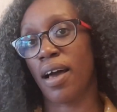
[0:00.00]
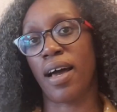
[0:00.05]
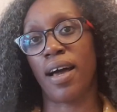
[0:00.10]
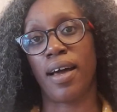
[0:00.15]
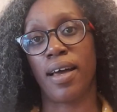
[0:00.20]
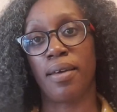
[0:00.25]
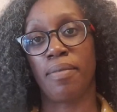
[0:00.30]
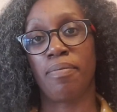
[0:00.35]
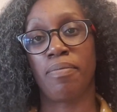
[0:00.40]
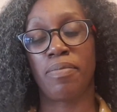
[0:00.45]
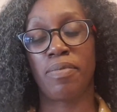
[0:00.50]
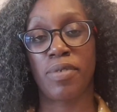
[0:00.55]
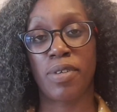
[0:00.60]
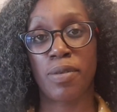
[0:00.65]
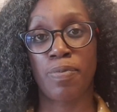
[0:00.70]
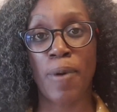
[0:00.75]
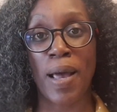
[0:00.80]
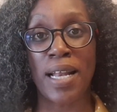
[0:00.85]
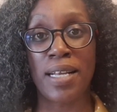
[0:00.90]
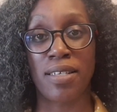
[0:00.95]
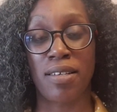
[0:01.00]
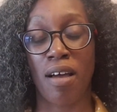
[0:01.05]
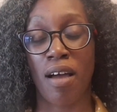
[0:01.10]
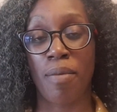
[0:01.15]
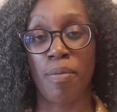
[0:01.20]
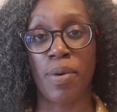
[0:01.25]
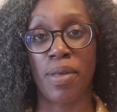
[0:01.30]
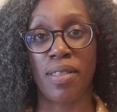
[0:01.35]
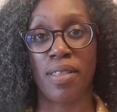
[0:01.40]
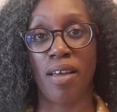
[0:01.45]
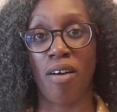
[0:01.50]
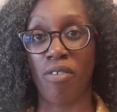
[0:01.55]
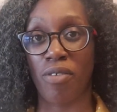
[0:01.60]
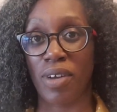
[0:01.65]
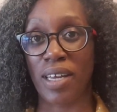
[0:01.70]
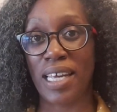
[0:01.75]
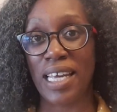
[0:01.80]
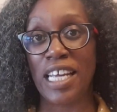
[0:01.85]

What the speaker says: I spend time on